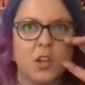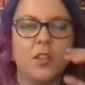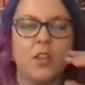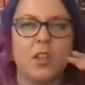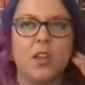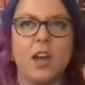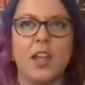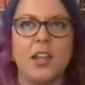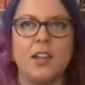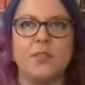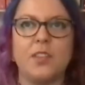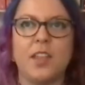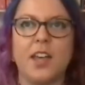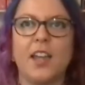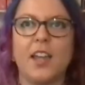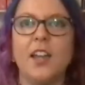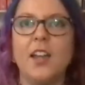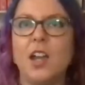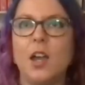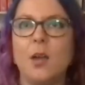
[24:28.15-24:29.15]
the kind of
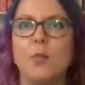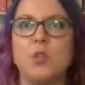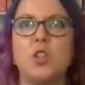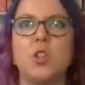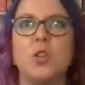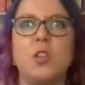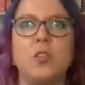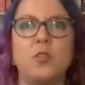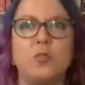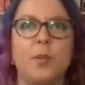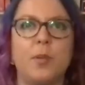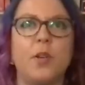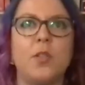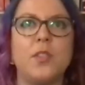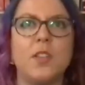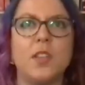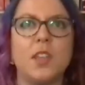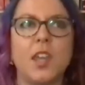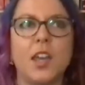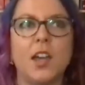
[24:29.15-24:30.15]
I'm sure you've
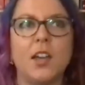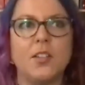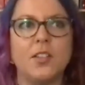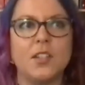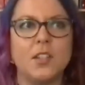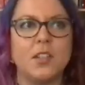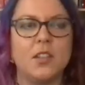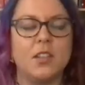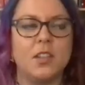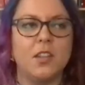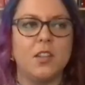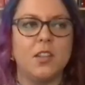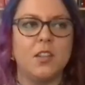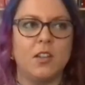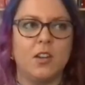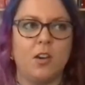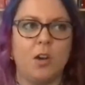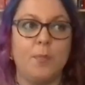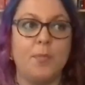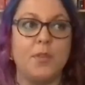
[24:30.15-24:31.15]
both encountered
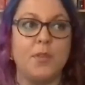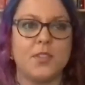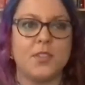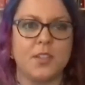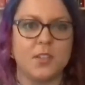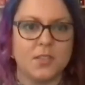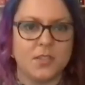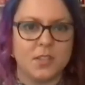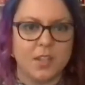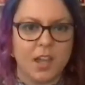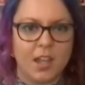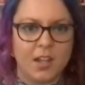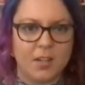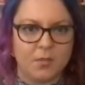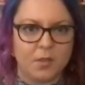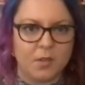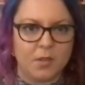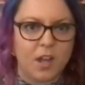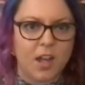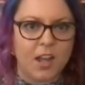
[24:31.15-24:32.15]
the opposite side of
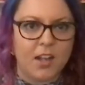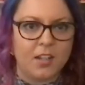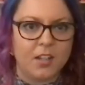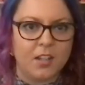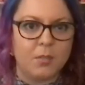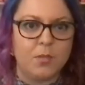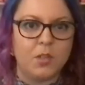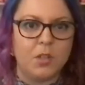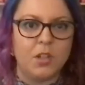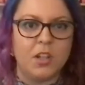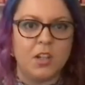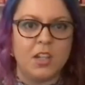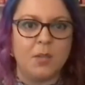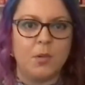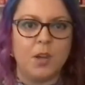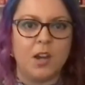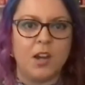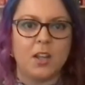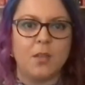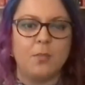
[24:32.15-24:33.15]
the writing community
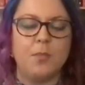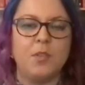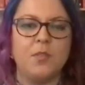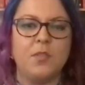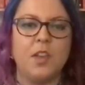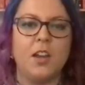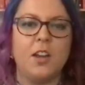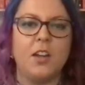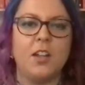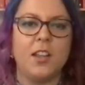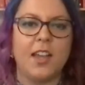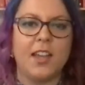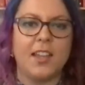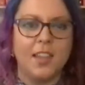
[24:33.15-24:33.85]
where it can be very